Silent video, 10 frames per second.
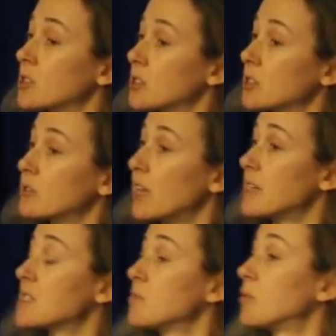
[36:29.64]
to do
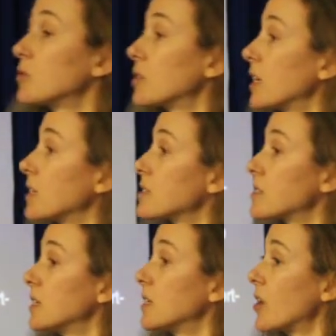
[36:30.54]
their simple
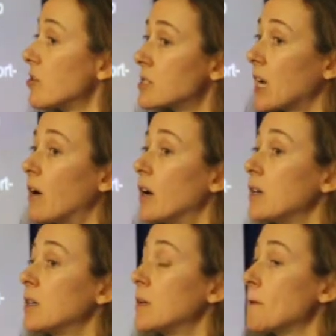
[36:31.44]
things in their own
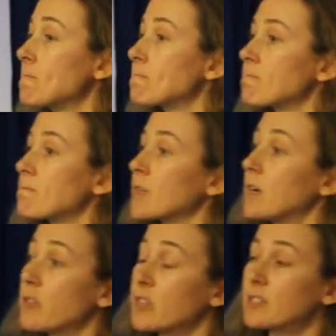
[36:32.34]
tower.
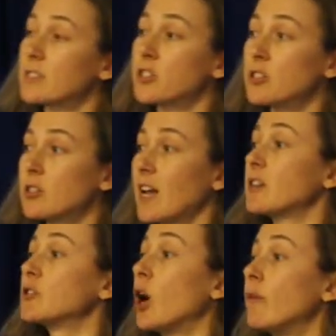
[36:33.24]
I think there's a huge
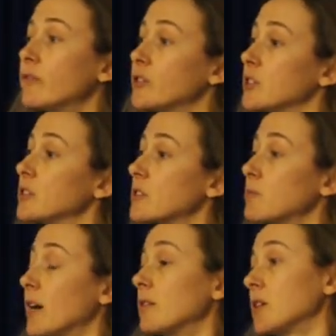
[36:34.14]
lack of confidence
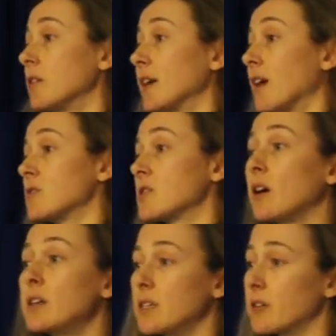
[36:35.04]
about going
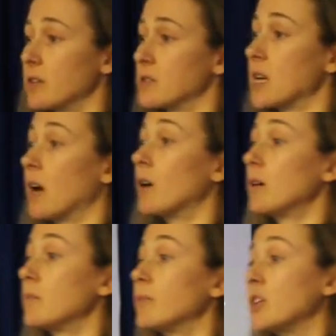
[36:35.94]
outside their own tower
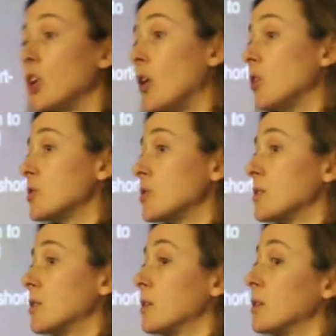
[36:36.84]

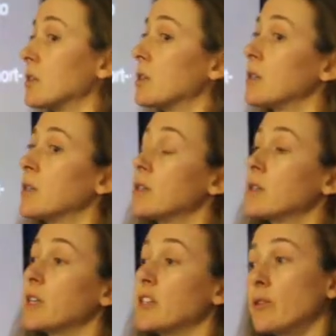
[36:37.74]
because
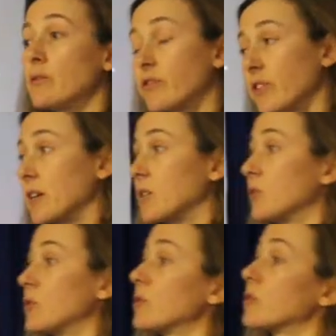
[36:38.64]
they don't
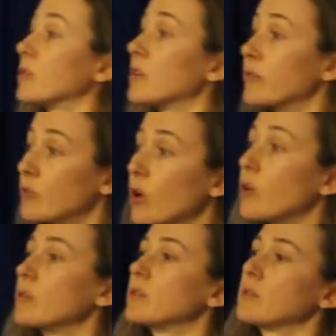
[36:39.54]
feel that they've
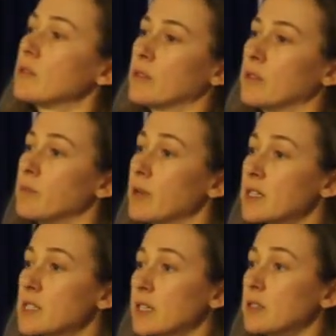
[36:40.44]
got the
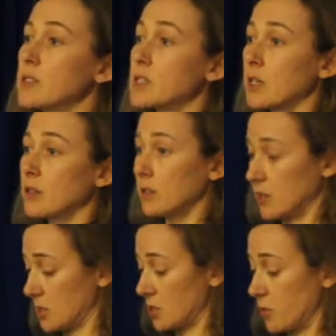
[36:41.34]
ability and the skill and
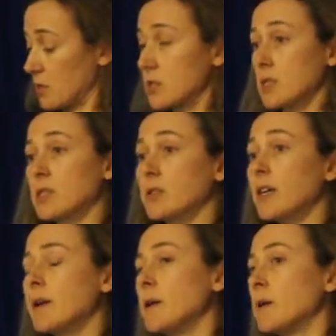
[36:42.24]
the experience to do
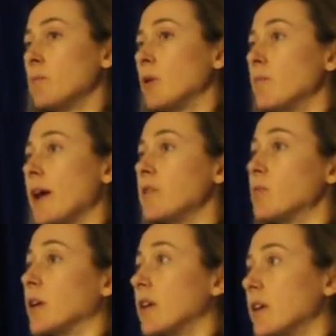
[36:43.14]
it. But
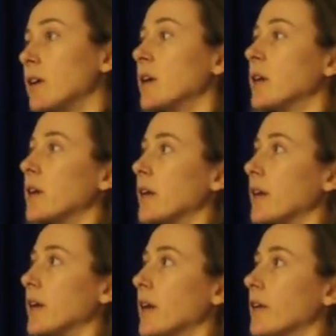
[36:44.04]
maybe
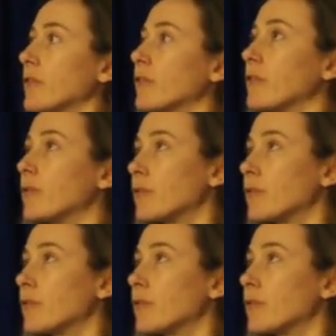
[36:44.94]
if